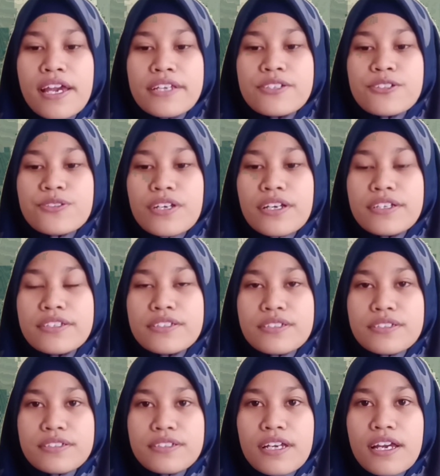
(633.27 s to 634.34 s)
the second is
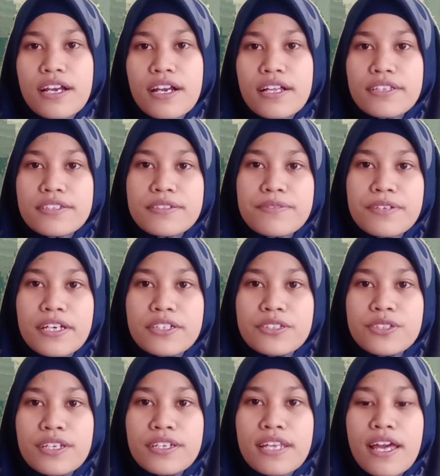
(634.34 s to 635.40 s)

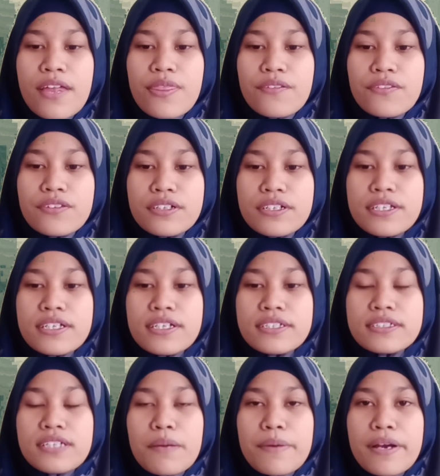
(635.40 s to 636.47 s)
classification, the third
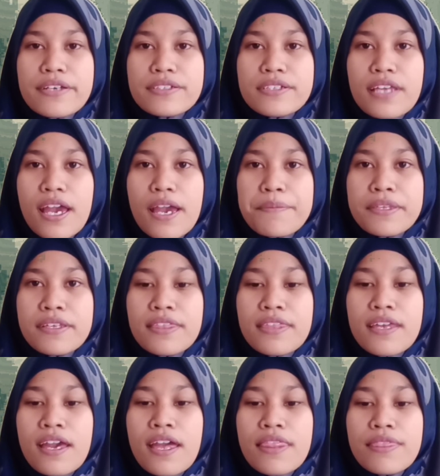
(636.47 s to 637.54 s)
Java acid habitat,
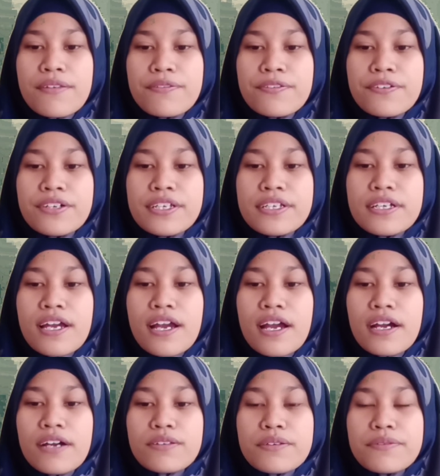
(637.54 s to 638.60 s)
the fourth
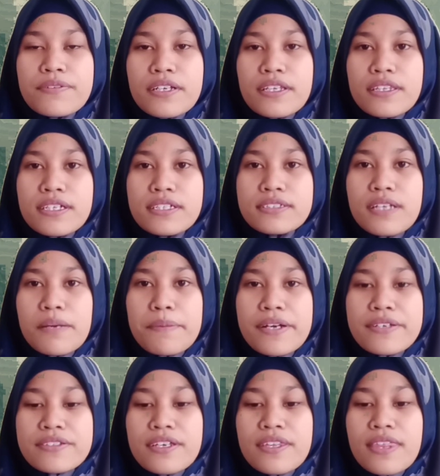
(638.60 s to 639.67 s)
how to breed Java
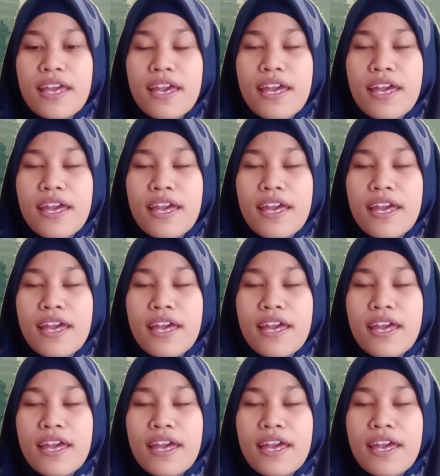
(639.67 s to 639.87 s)
acid,